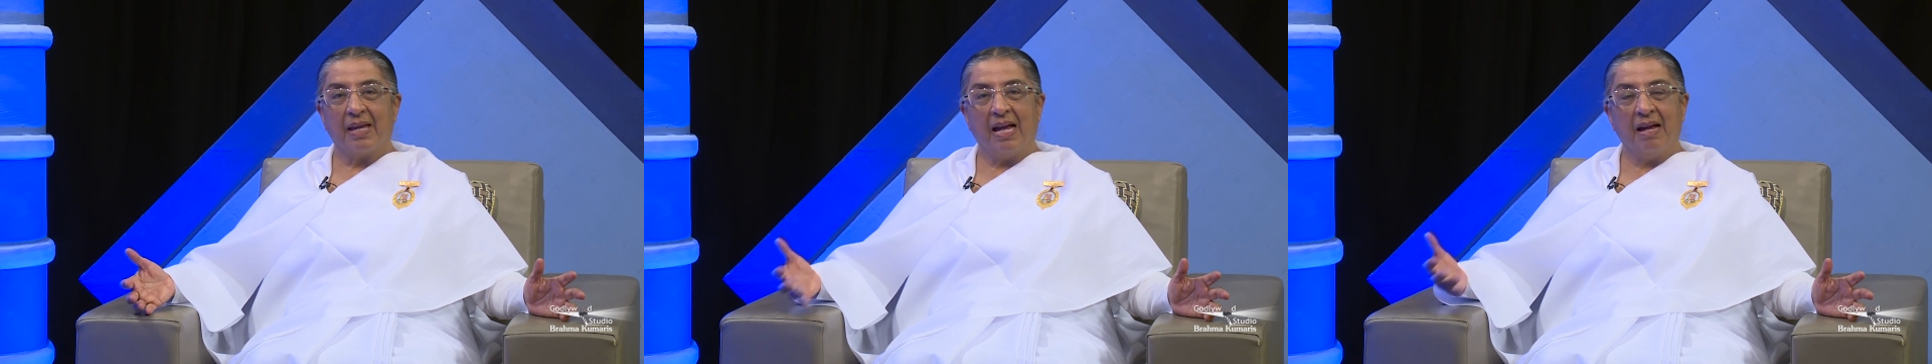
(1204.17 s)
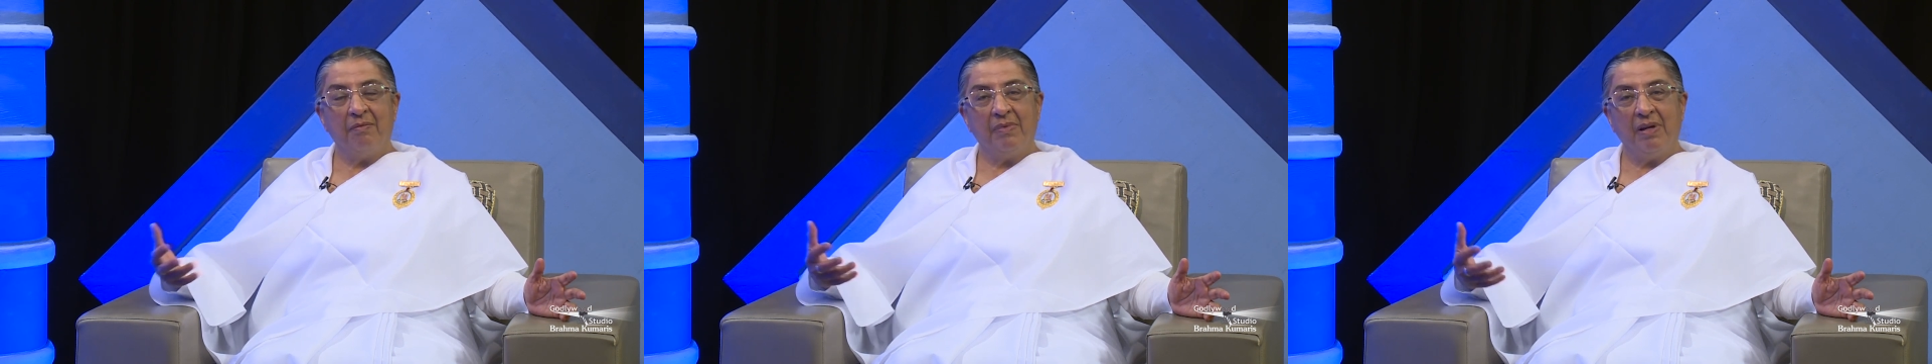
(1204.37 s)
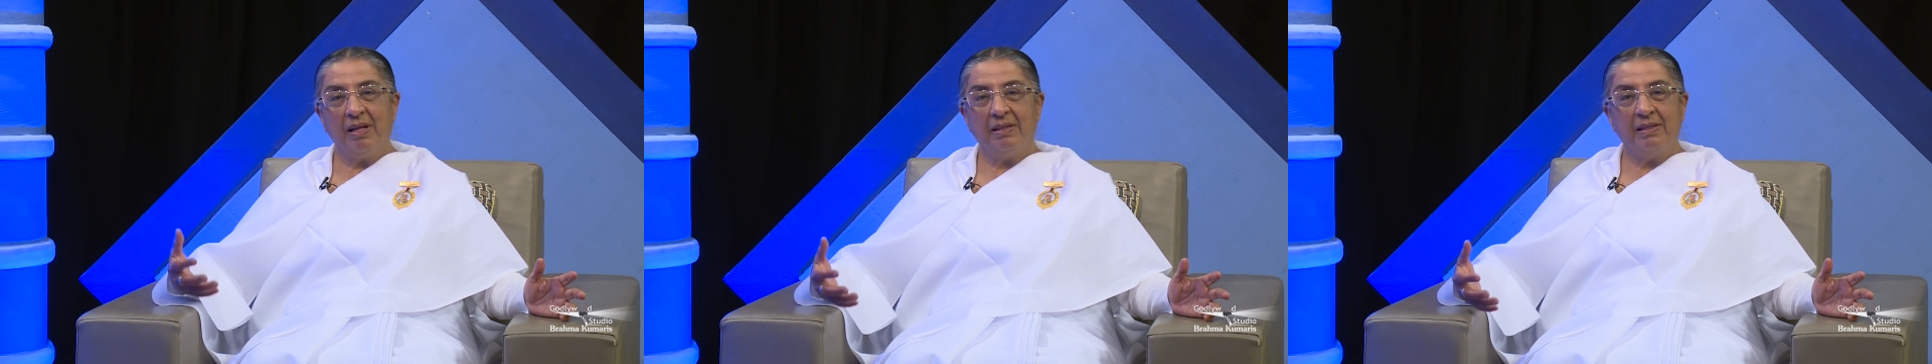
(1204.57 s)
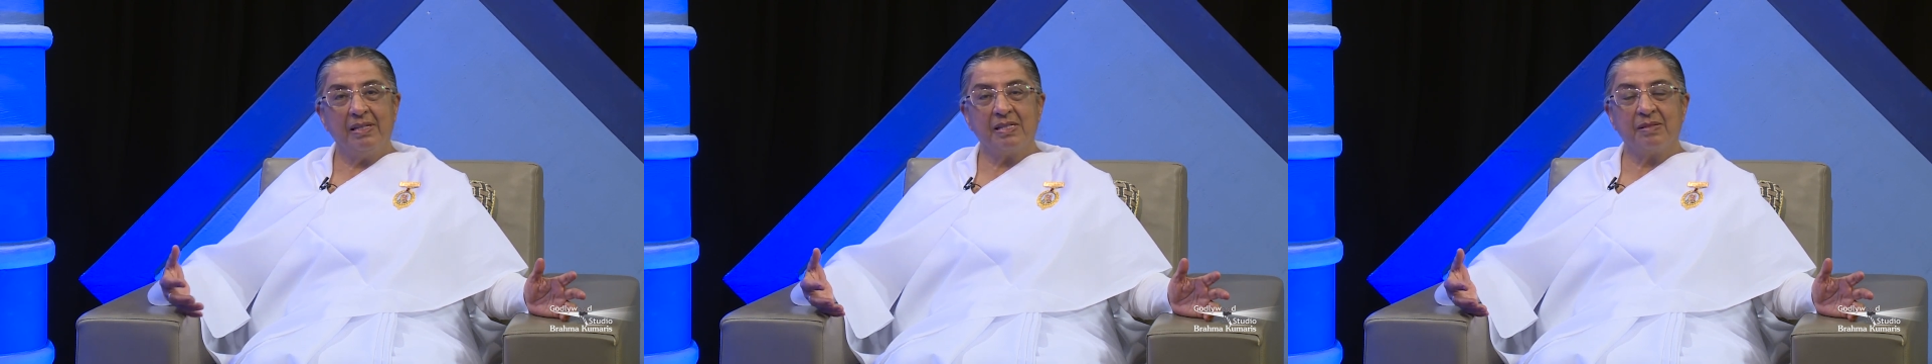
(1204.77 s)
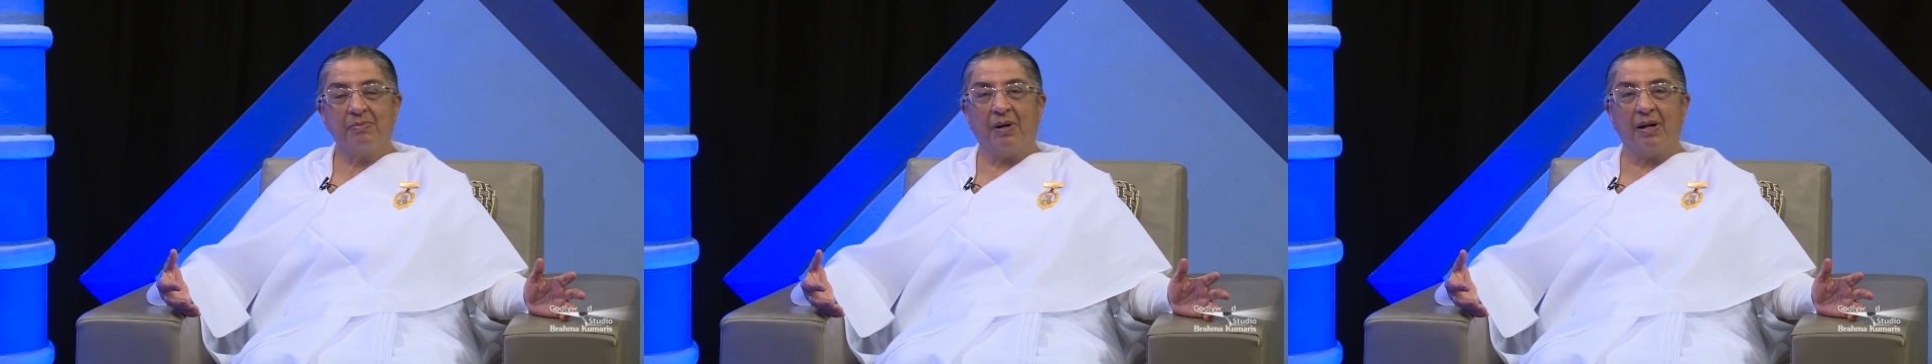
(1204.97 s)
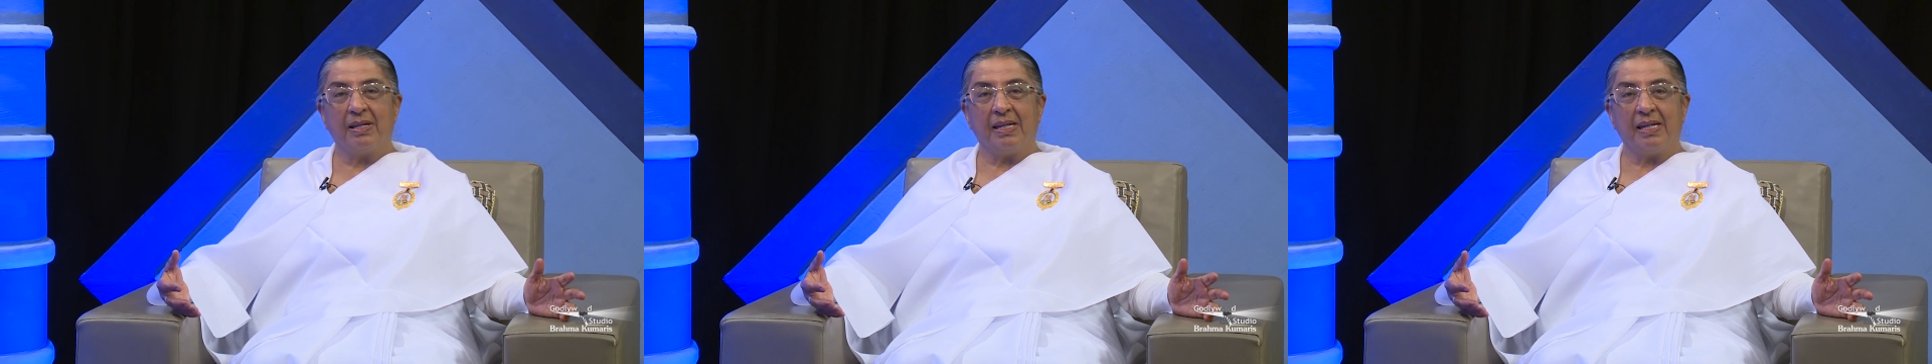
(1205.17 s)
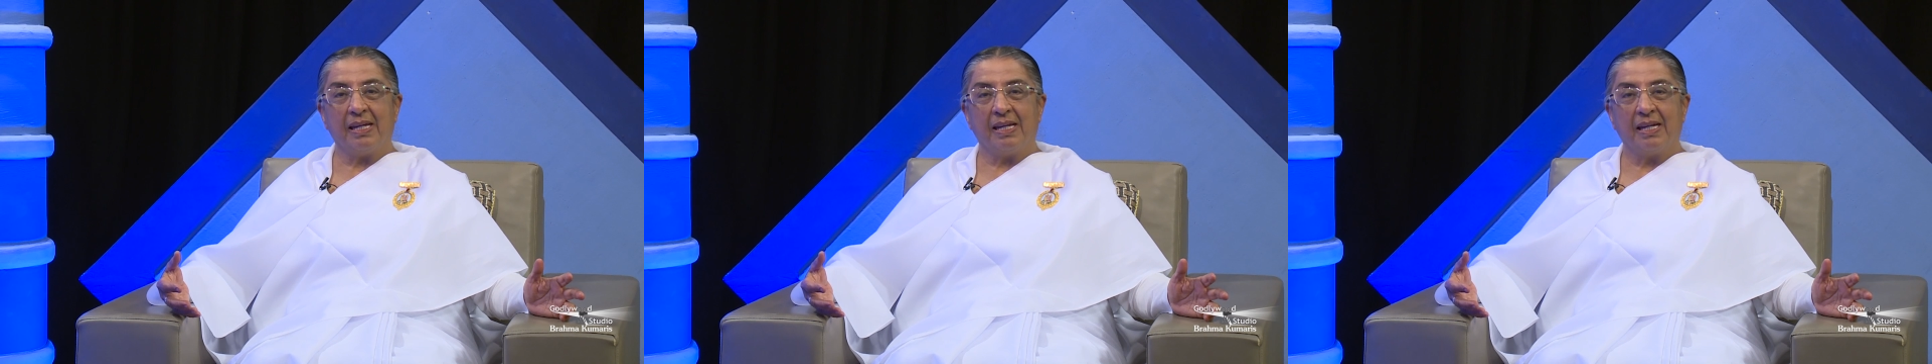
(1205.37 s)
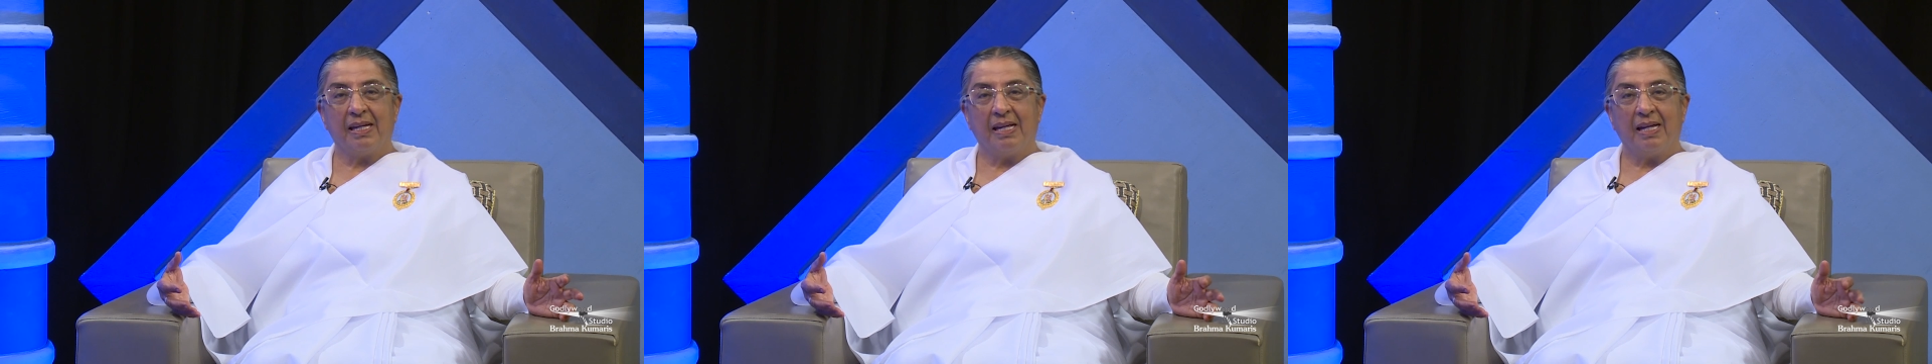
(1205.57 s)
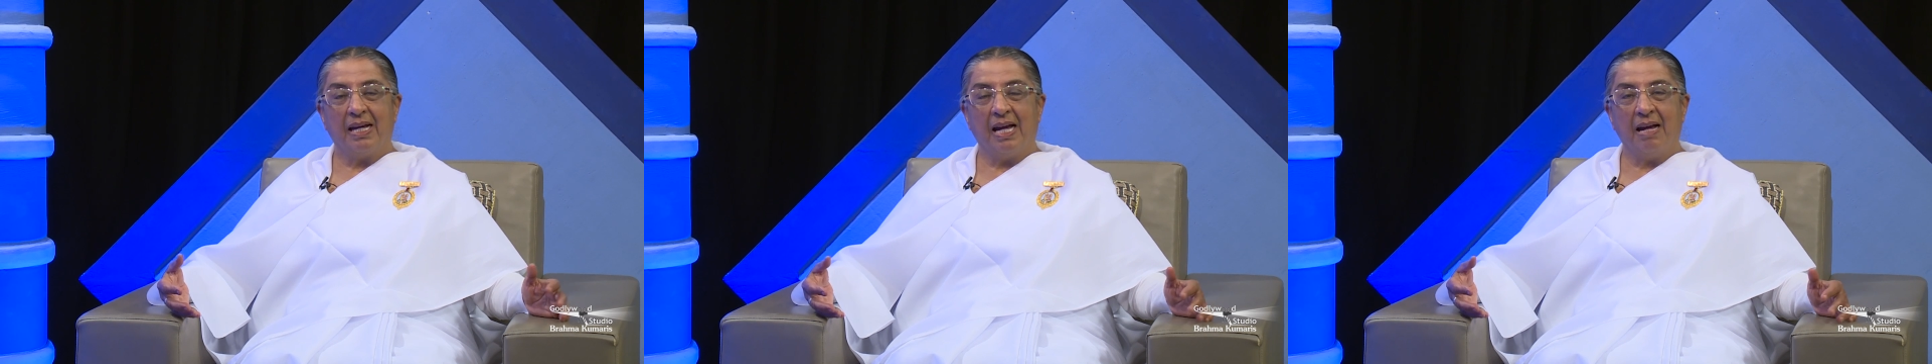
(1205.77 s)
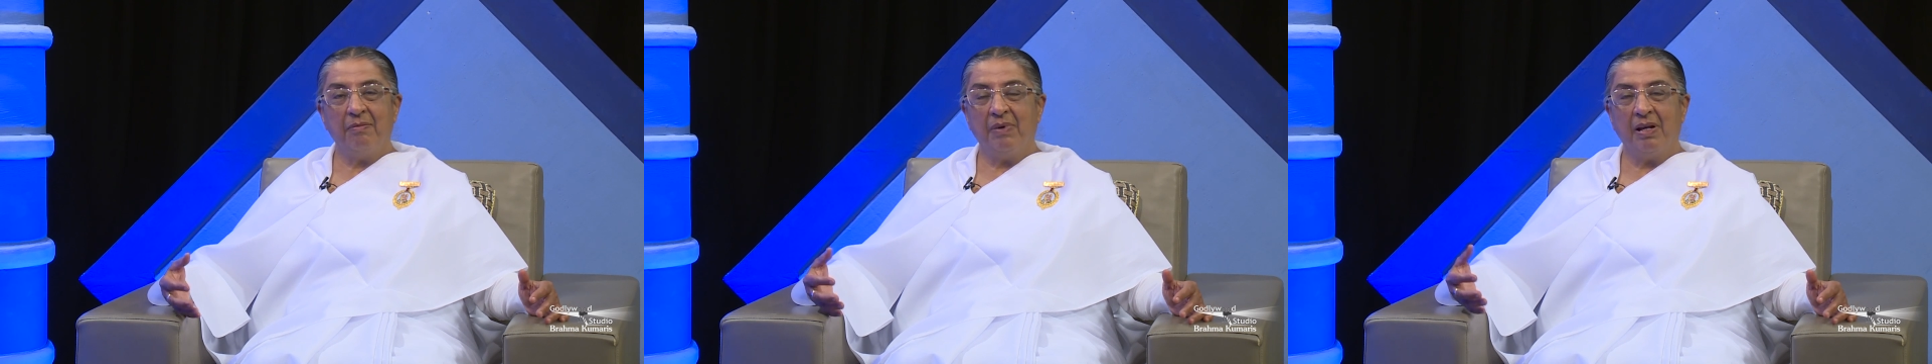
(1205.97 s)
I'm not this body,
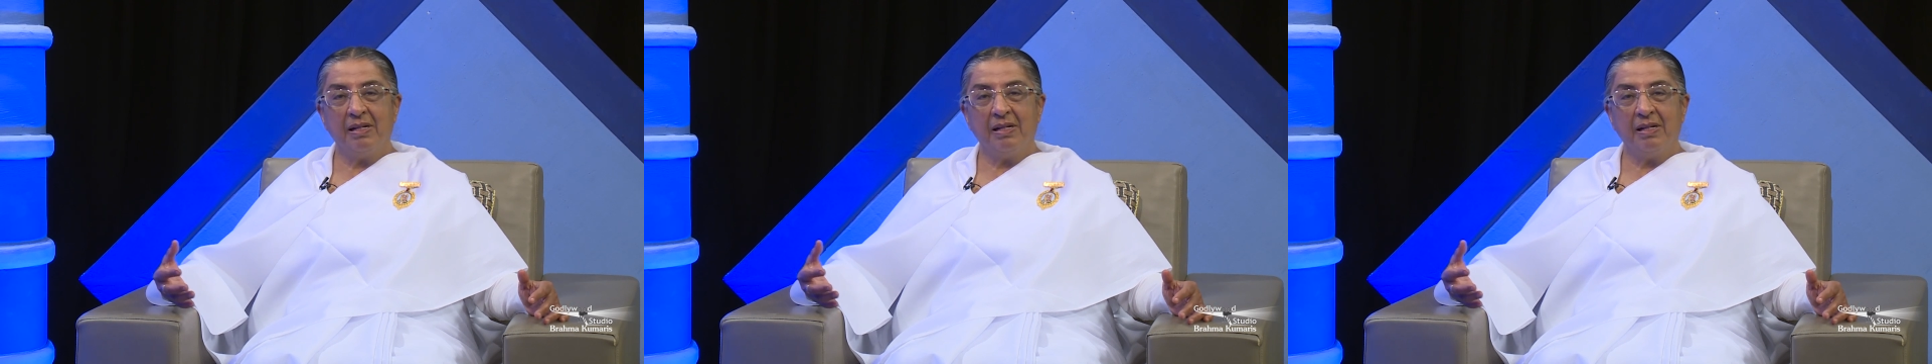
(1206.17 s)
I'm